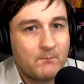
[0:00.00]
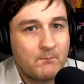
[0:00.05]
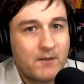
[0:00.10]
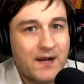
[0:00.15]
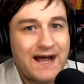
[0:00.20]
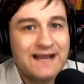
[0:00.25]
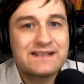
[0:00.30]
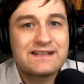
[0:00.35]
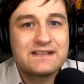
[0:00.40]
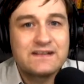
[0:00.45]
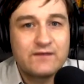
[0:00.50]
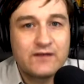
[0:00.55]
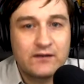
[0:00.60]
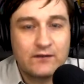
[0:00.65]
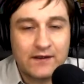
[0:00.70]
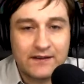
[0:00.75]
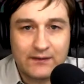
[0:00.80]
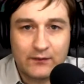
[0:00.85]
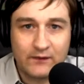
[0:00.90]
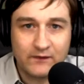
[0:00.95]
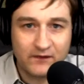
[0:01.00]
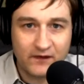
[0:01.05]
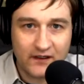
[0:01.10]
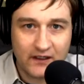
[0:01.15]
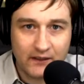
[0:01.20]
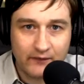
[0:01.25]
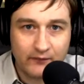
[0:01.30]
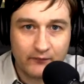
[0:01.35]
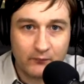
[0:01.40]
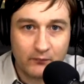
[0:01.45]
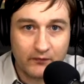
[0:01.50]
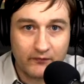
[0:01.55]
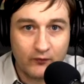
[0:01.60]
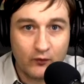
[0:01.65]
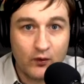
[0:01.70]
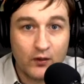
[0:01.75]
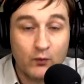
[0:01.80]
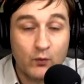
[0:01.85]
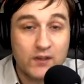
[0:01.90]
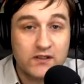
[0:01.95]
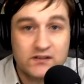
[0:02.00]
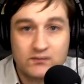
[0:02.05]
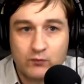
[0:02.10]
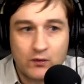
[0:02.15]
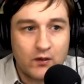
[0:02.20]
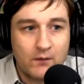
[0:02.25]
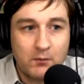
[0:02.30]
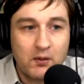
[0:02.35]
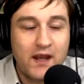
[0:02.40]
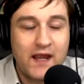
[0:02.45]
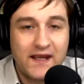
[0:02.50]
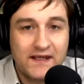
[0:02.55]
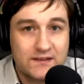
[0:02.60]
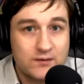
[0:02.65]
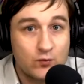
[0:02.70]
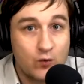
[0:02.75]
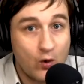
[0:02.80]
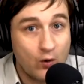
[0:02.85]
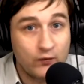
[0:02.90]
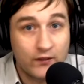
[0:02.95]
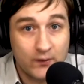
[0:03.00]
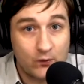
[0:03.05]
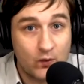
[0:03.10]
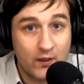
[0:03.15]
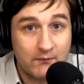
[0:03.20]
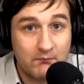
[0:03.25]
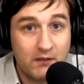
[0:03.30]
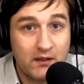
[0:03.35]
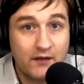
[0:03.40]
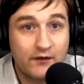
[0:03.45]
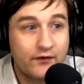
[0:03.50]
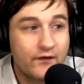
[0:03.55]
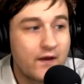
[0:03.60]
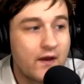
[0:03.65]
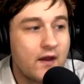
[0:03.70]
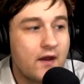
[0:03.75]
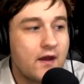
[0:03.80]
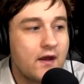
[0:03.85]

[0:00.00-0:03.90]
positivity rate that we figured out from before, which we're applying to only 1 month.